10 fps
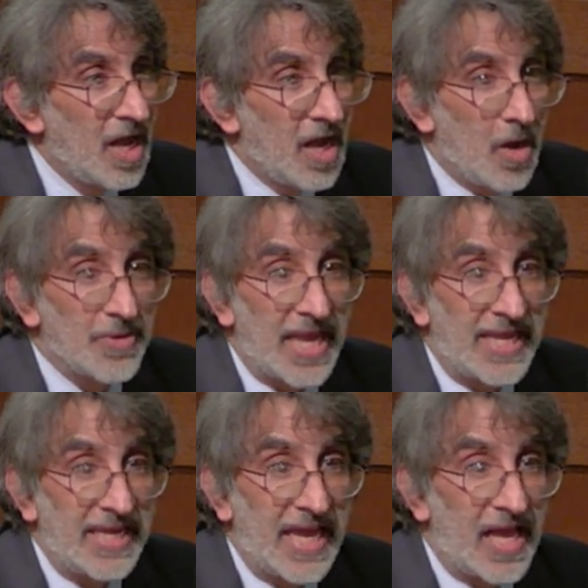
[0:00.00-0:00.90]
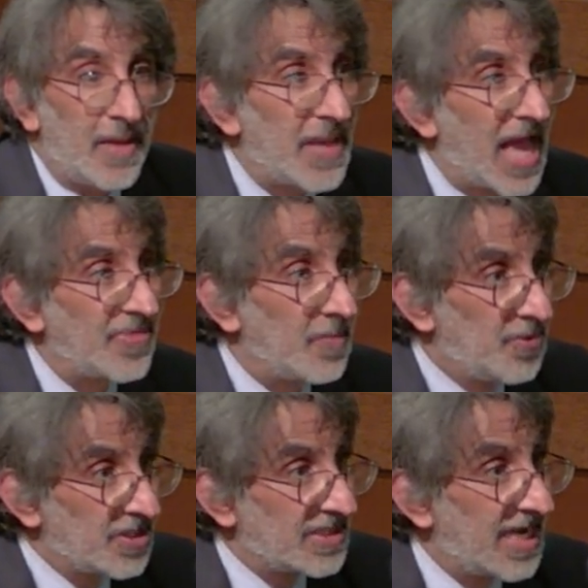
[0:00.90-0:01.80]
Okay, um, at the
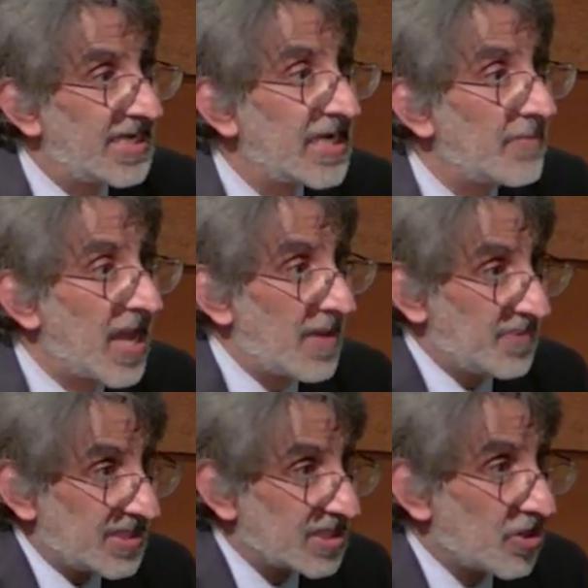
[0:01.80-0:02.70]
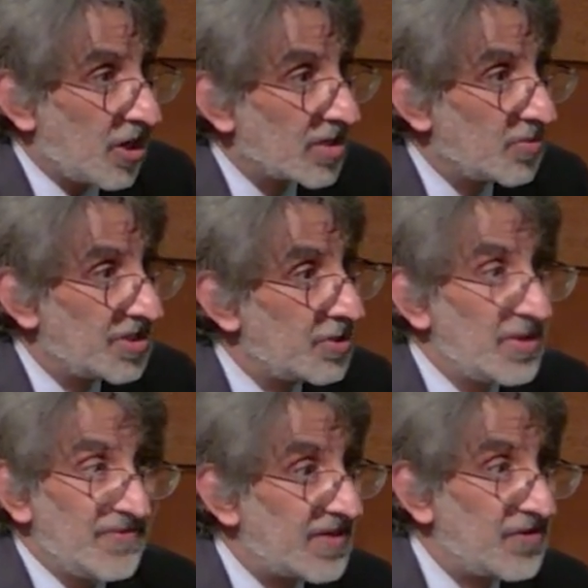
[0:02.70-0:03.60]
book signing, I'm happy to talk with you,
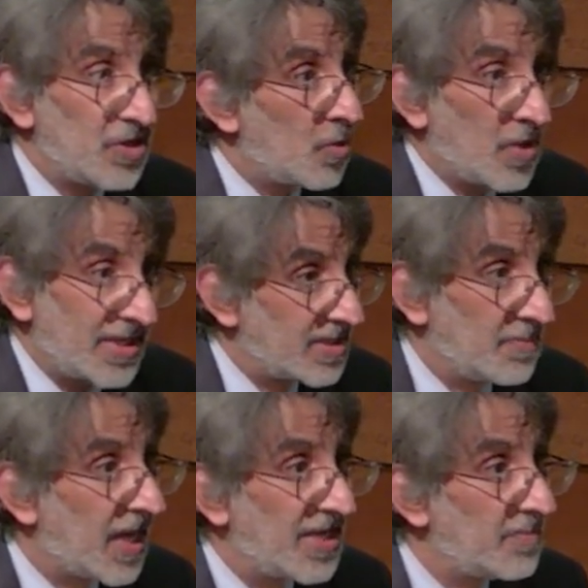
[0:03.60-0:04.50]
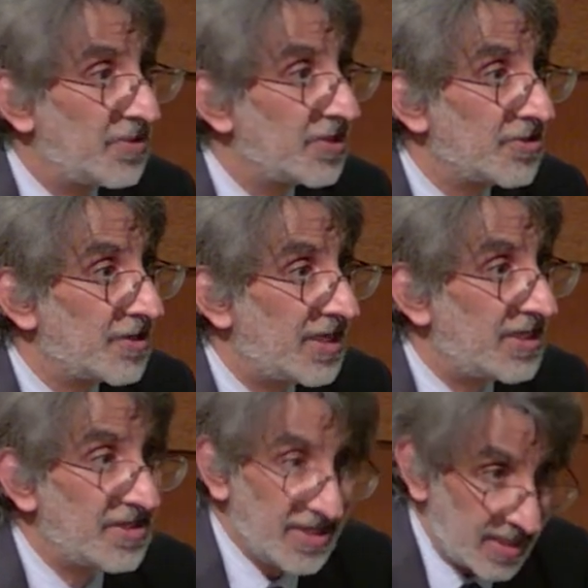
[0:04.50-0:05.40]
even if you don't want to buy a book or
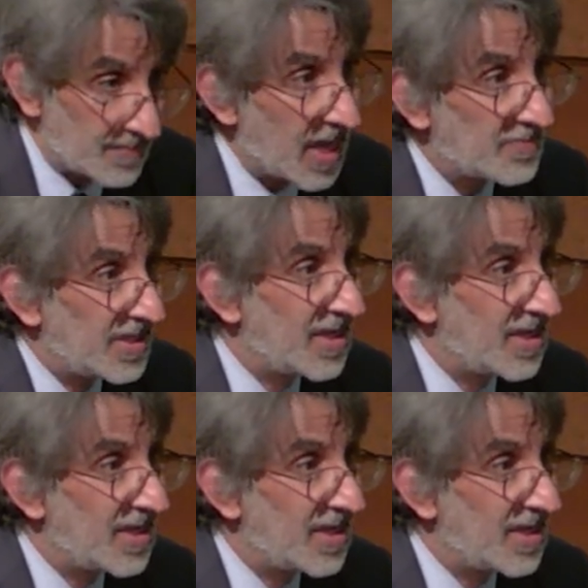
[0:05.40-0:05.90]
anything. I'm happy.